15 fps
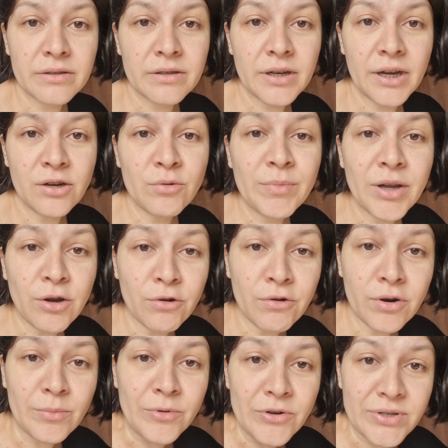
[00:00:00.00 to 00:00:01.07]
I know my
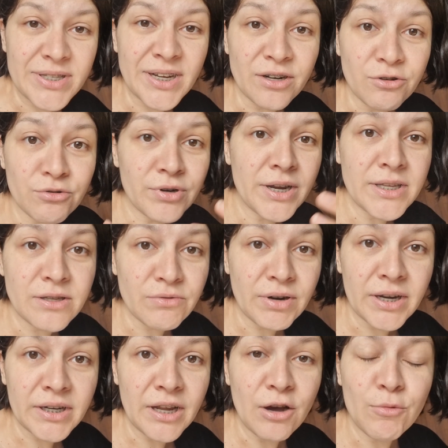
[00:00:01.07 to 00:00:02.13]
hormones are crazy
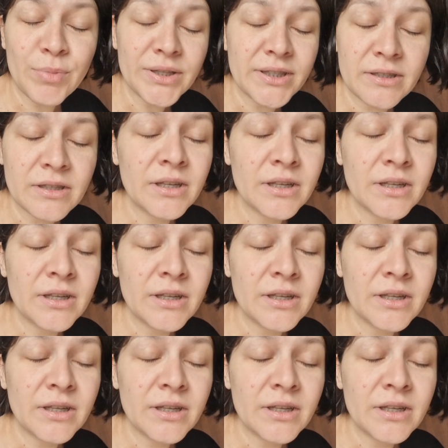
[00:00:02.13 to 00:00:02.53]
right now, but